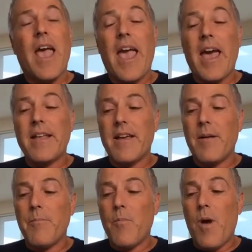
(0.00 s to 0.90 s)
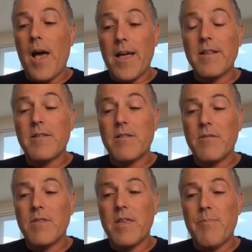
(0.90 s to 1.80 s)
And I got
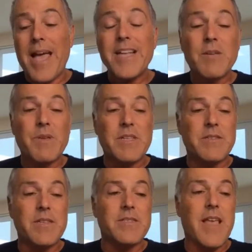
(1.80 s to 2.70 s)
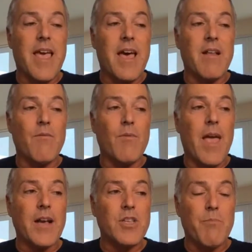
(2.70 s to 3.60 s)
into the paging business, and we
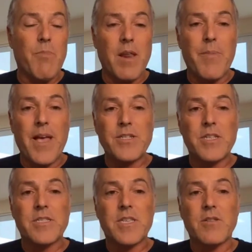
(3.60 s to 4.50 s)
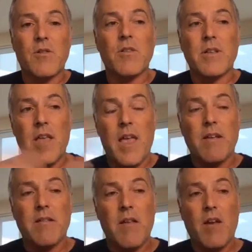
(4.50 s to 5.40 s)
actually bought a paging signal and
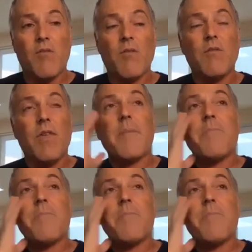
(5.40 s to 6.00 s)
grew that.